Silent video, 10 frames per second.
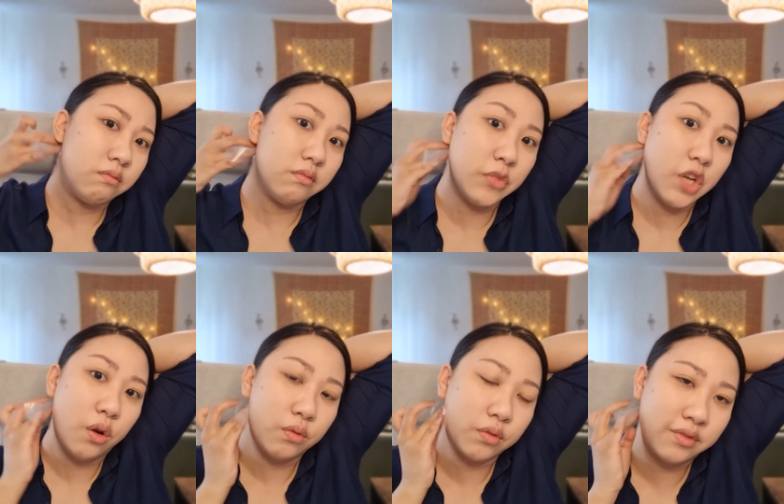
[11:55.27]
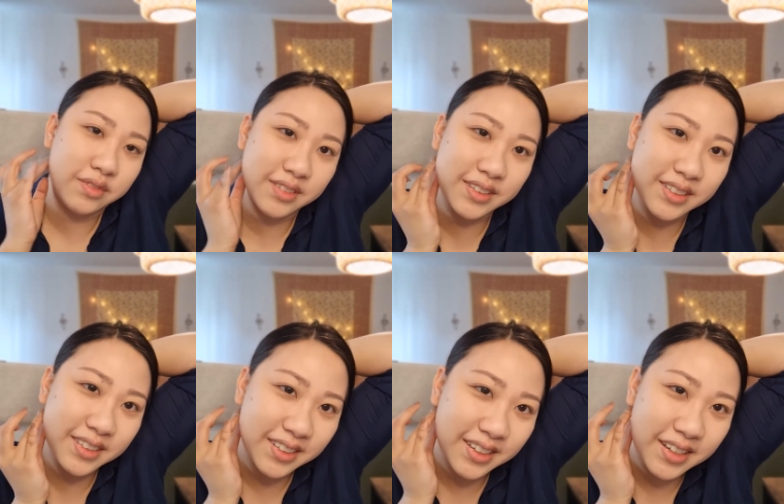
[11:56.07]
No!
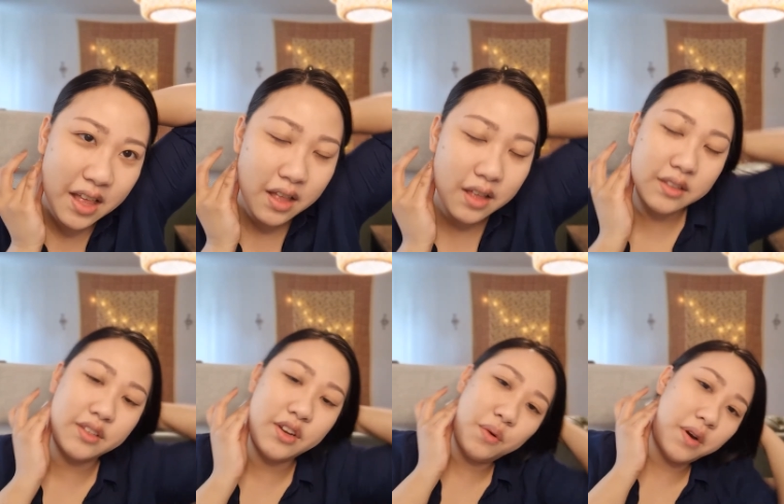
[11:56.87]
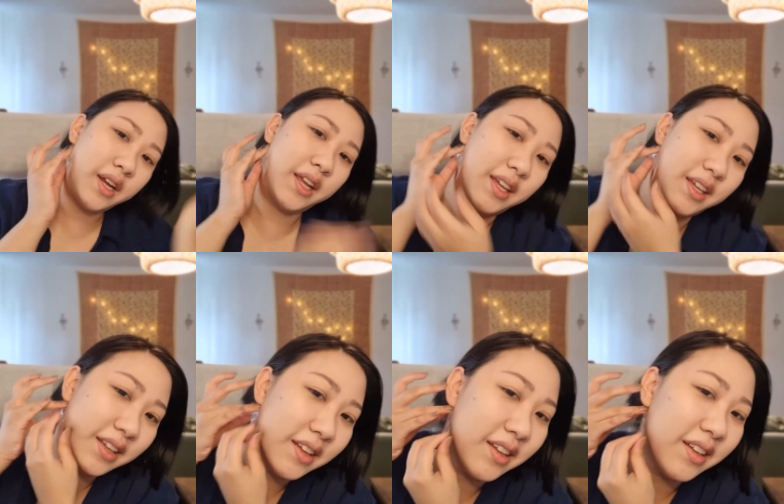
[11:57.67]
It's not working.
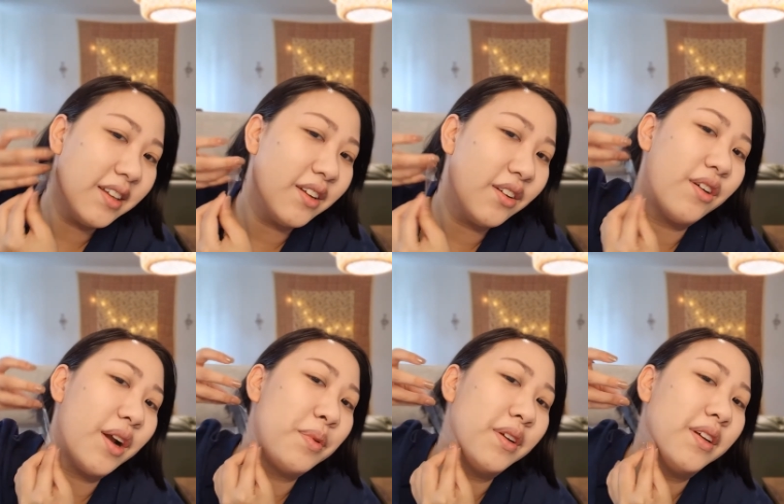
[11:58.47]
Crap.